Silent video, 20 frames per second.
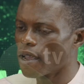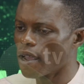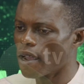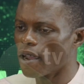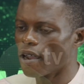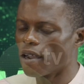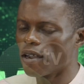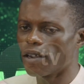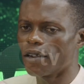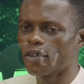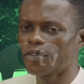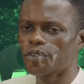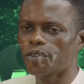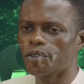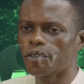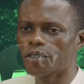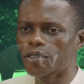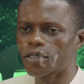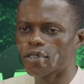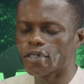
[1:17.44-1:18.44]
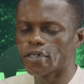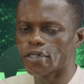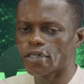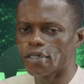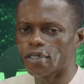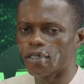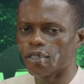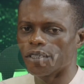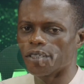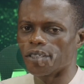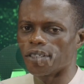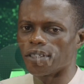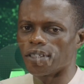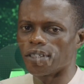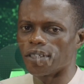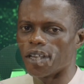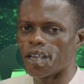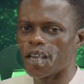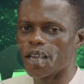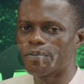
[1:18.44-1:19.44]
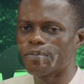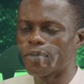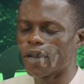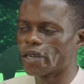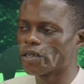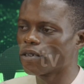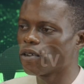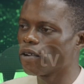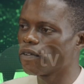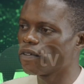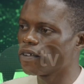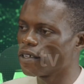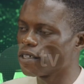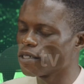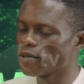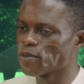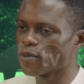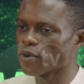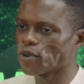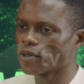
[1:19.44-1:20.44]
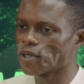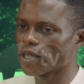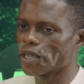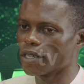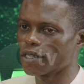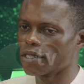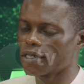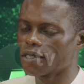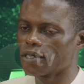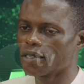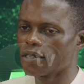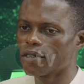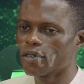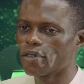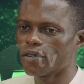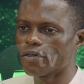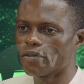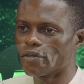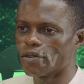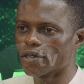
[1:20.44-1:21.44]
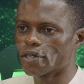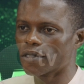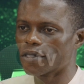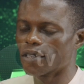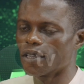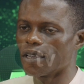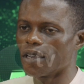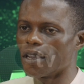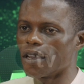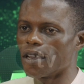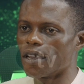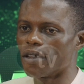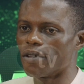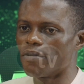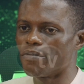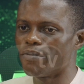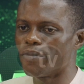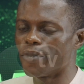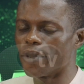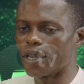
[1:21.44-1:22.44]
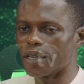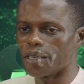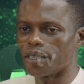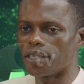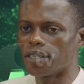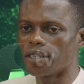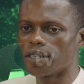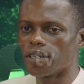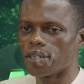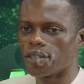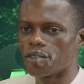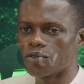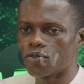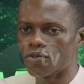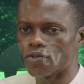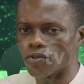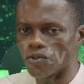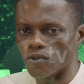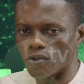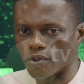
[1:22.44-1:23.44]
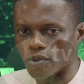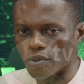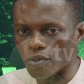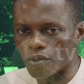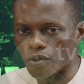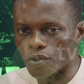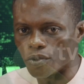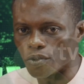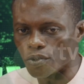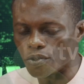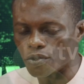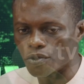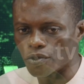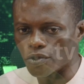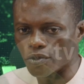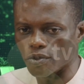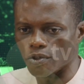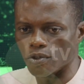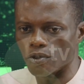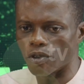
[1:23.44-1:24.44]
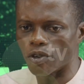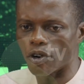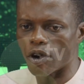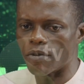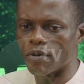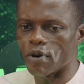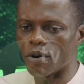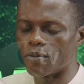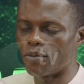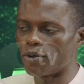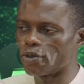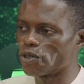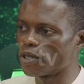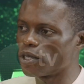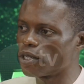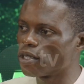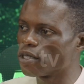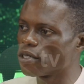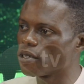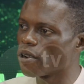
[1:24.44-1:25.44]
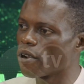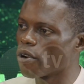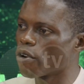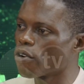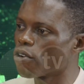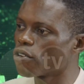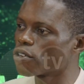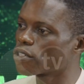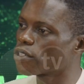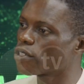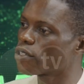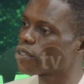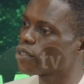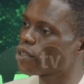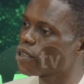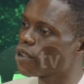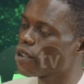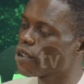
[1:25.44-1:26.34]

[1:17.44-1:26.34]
Yeah, of course, the Bad Governance protest was made to come up between August